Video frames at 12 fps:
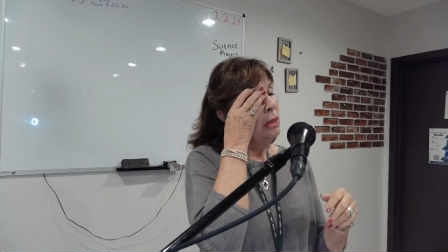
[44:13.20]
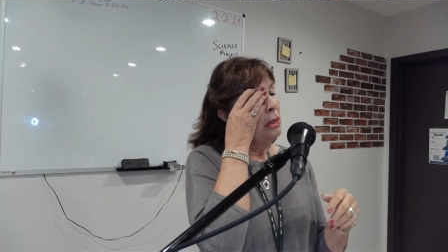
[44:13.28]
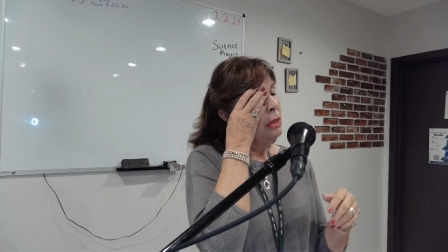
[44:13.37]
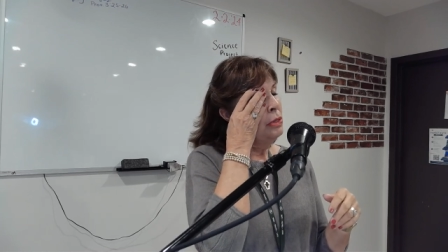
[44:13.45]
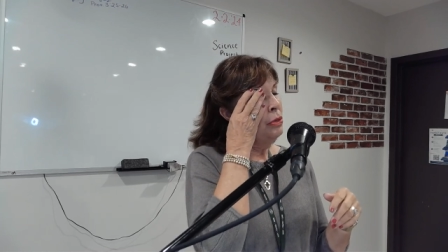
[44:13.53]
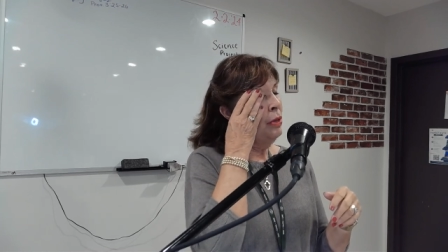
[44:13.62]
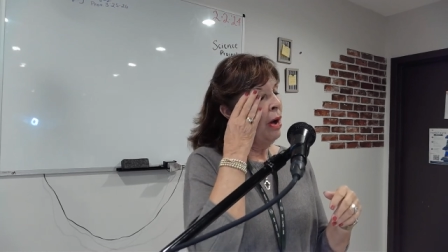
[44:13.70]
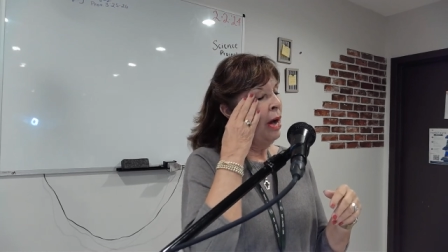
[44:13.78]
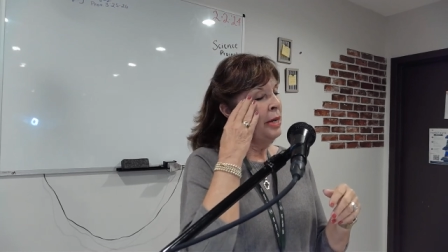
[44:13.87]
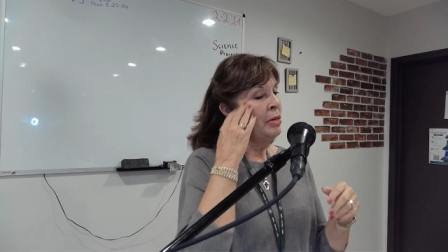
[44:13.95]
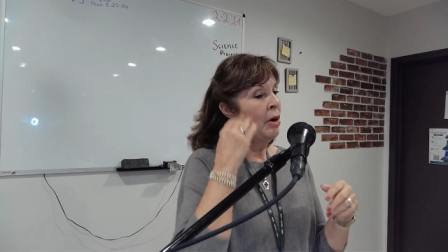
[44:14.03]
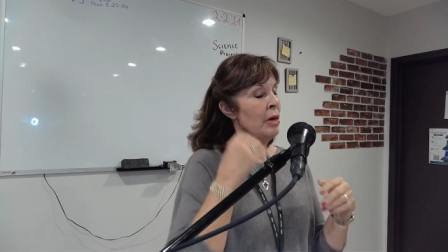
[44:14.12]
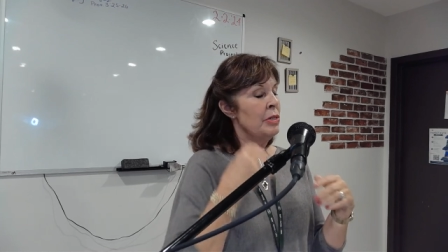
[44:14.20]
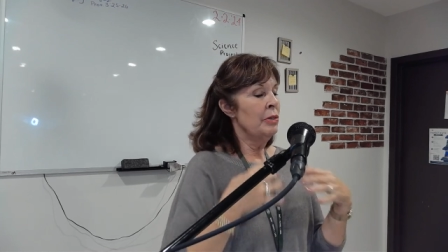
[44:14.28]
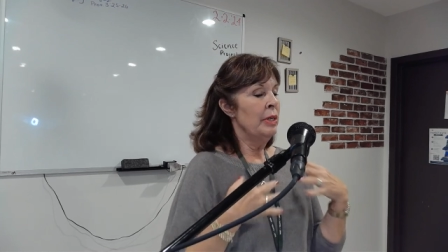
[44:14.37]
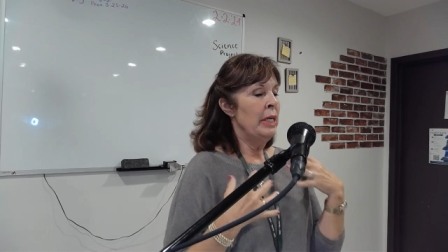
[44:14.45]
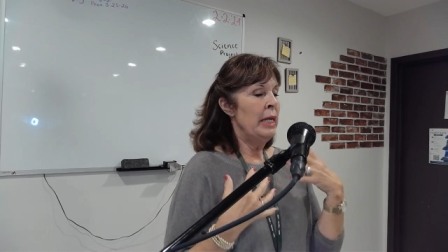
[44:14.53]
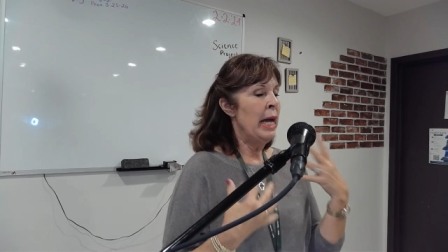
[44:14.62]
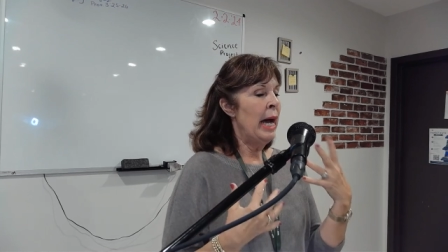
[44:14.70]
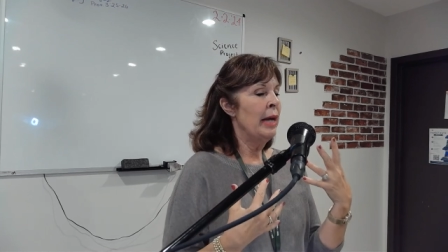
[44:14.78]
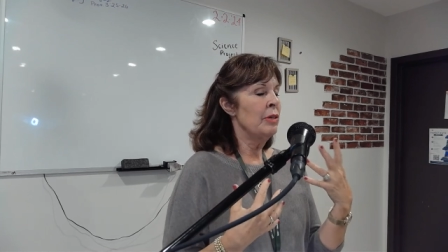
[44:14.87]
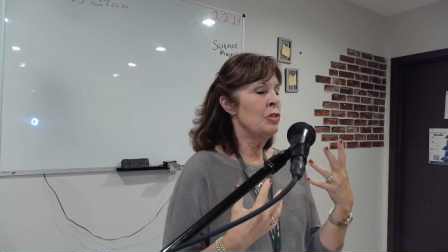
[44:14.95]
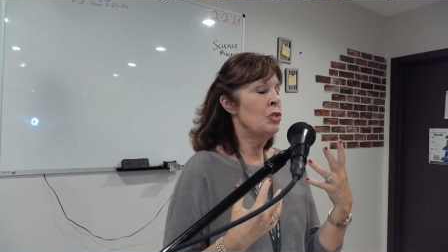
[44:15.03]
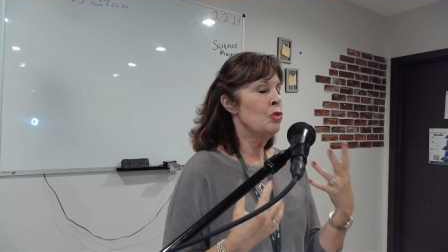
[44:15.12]
to the eye doctor and he'd had
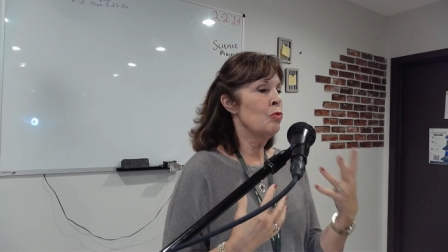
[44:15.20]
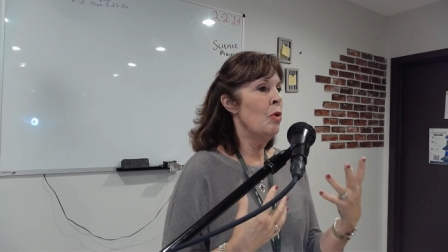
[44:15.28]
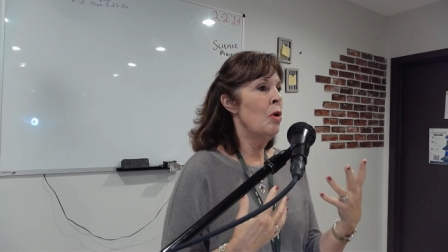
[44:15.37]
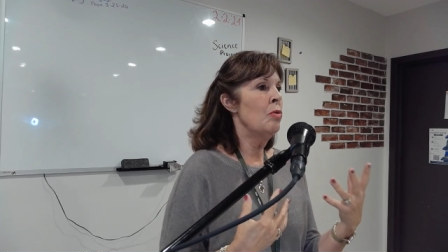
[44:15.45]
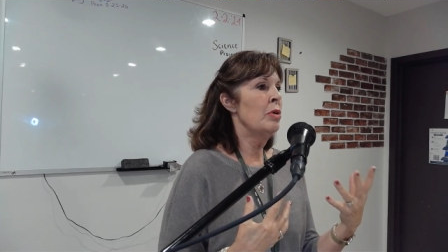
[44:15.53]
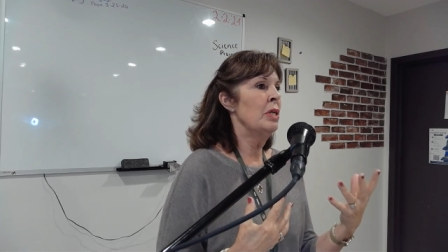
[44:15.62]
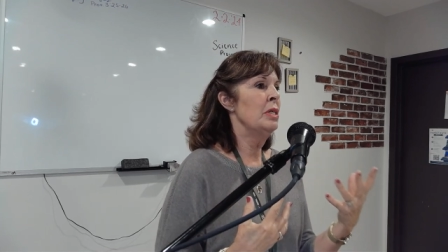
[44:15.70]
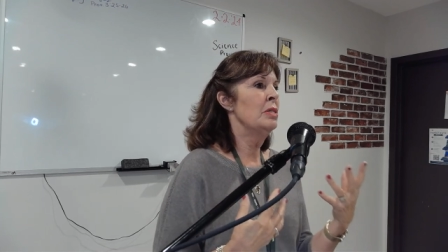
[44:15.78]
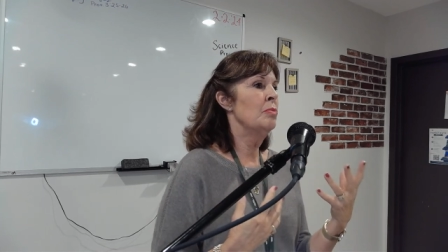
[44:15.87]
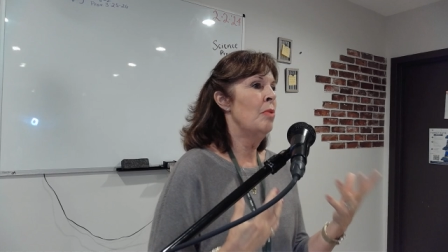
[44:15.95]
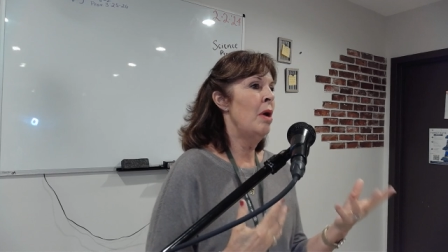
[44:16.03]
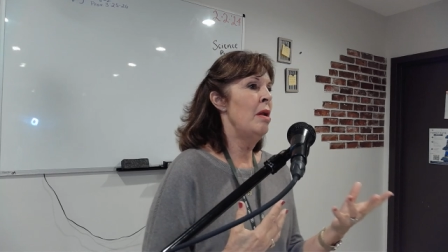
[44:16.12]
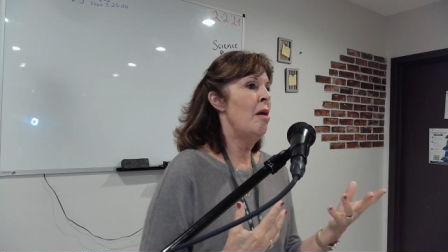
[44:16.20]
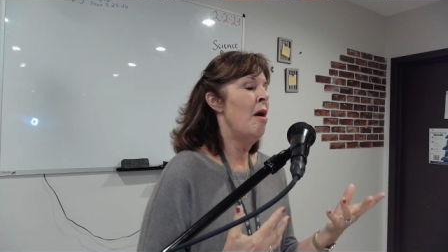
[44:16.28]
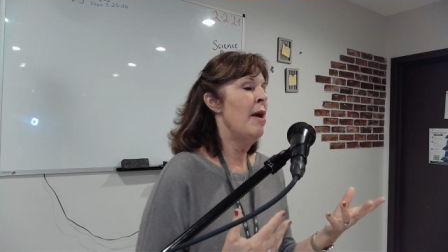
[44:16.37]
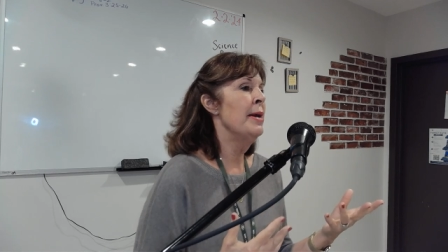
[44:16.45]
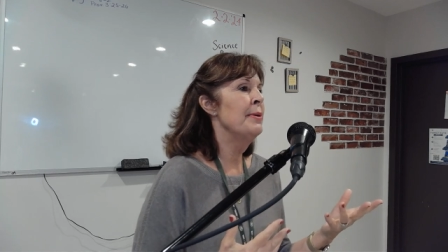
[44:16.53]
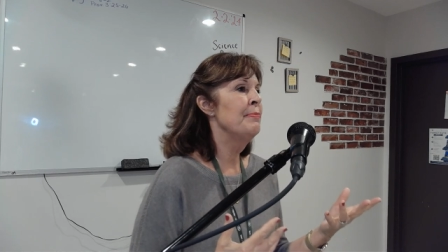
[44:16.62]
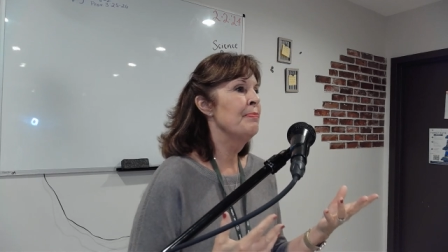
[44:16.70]
a stroke in his right eye